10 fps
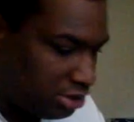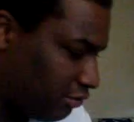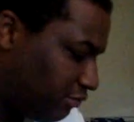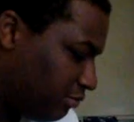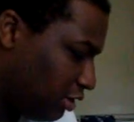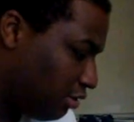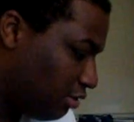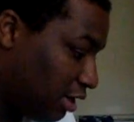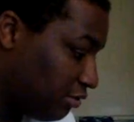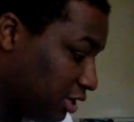of, you
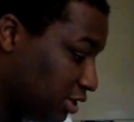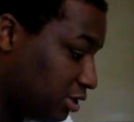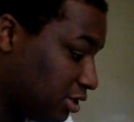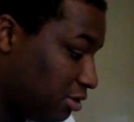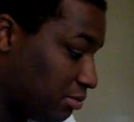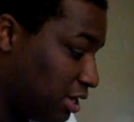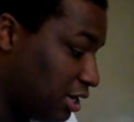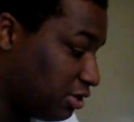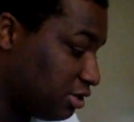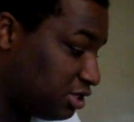know, how he's, you know,
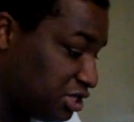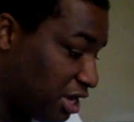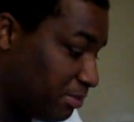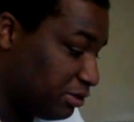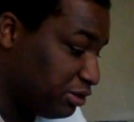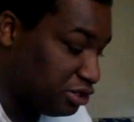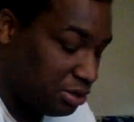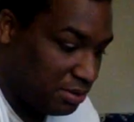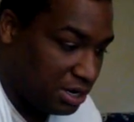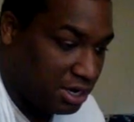getting this
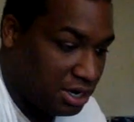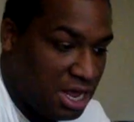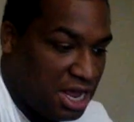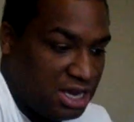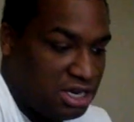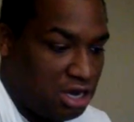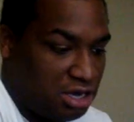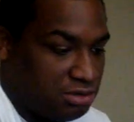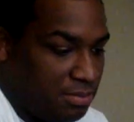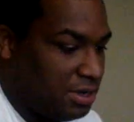championship being
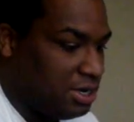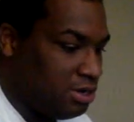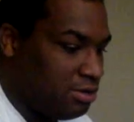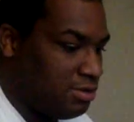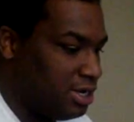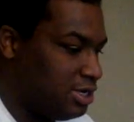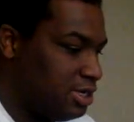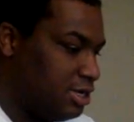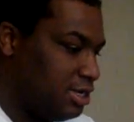tossed around. But you know what?